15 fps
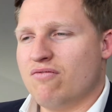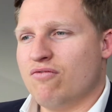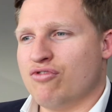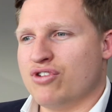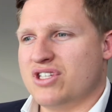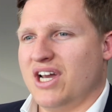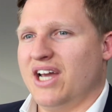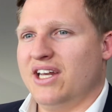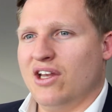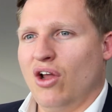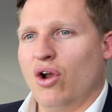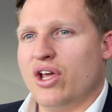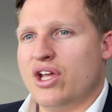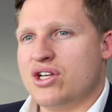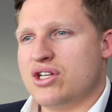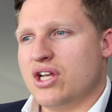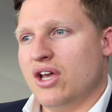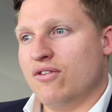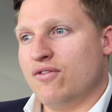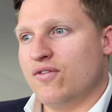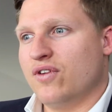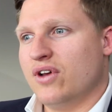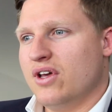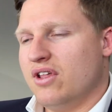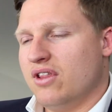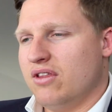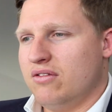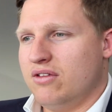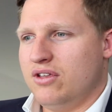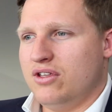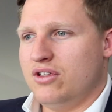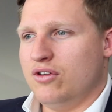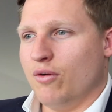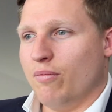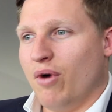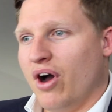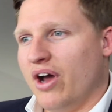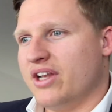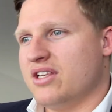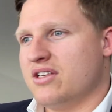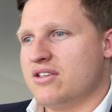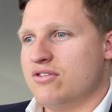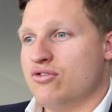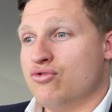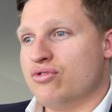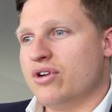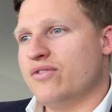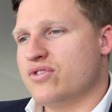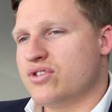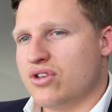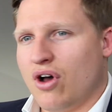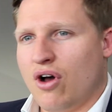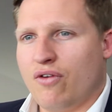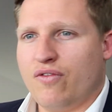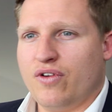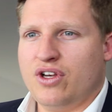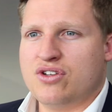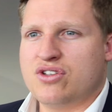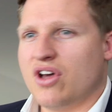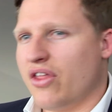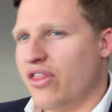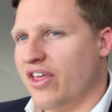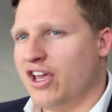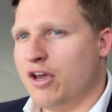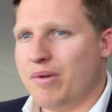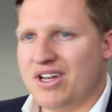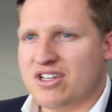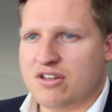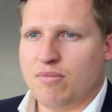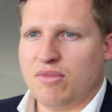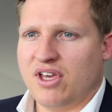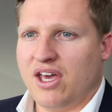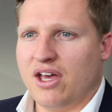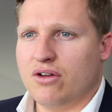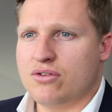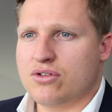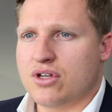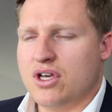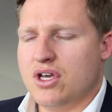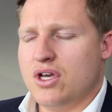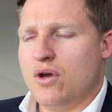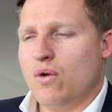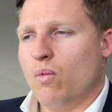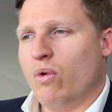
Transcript: retain knowledge if your mind drifts off and you start thinking about something else.